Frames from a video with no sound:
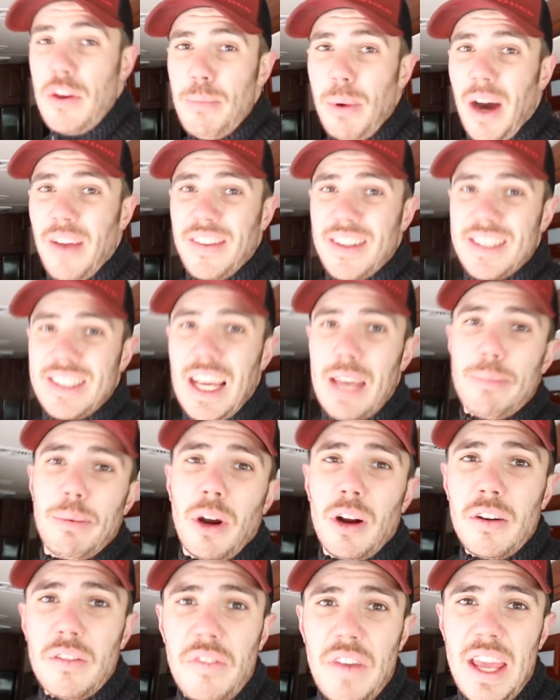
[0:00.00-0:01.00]
you bought this type of
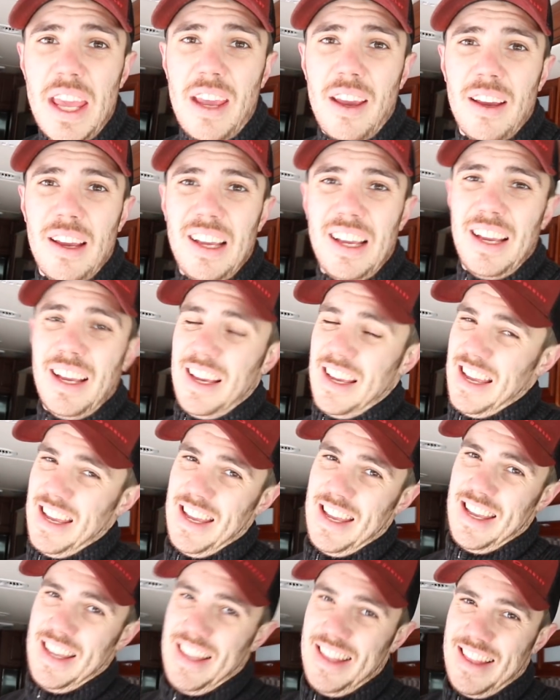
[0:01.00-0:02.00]
RV,
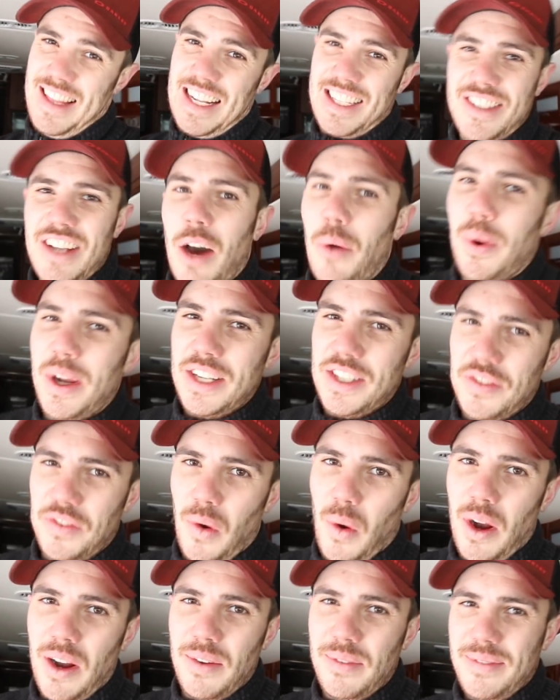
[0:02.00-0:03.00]
that's not what it's
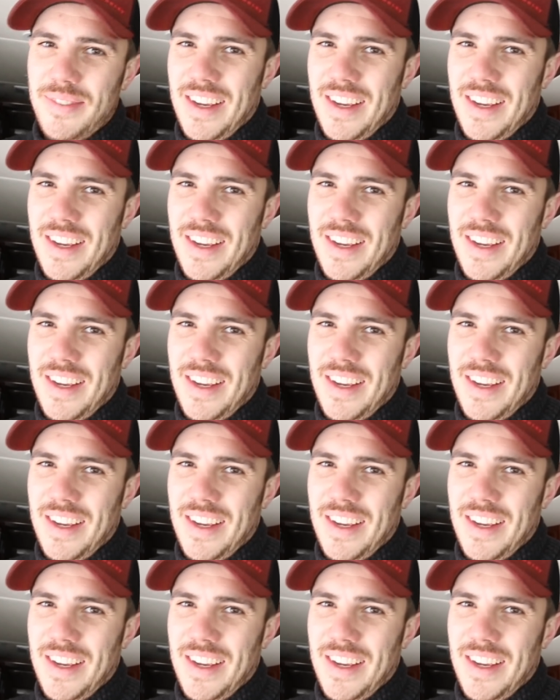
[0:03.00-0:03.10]
for.